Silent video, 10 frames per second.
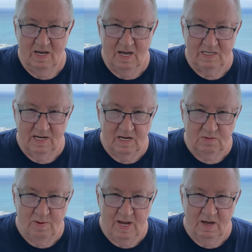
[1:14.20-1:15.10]
as an
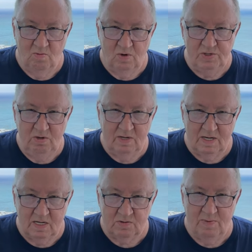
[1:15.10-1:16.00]
expat and what you
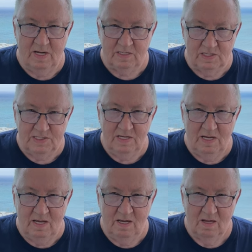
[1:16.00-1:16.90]
can expect to
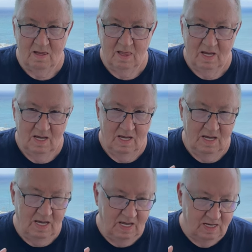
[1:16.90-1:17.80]
see
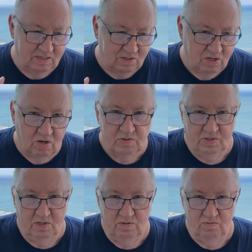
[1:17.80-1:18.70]
in
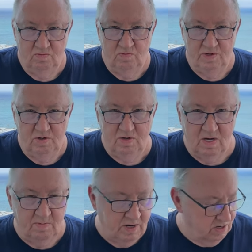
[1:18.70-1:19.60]
culture when you
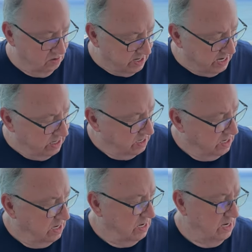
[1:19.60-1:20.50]
come here. Okay,
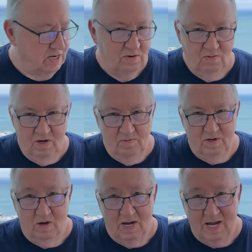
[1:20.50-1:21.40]
and here we
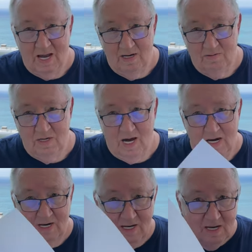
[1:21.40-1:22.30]
go. I got got
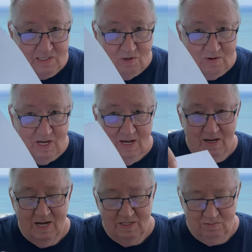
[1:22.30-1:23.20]
a list. Okay, I
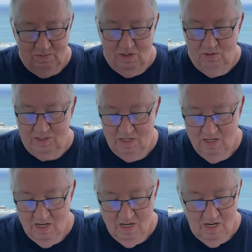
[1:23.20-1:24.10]
got some notes.
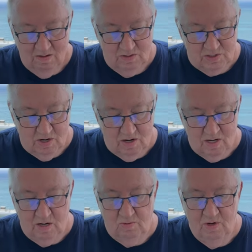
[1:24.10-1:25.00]
I'm going to start
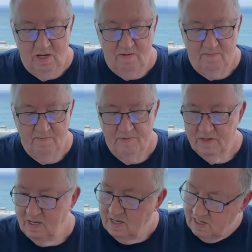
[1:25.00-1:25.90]
off with,
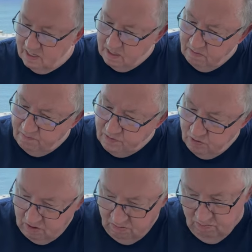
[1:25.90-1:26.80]
if
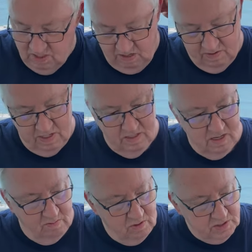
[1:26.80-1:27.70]
you can believe it,
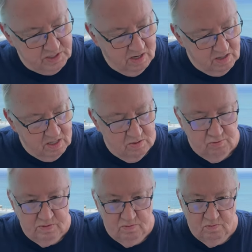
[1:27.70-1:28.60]
I'm going to start off
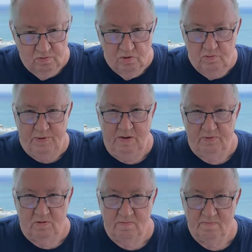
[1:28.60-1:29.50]
with rude
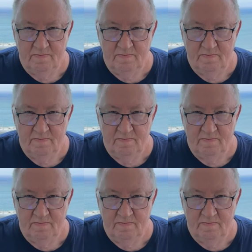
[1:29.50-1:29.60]
people.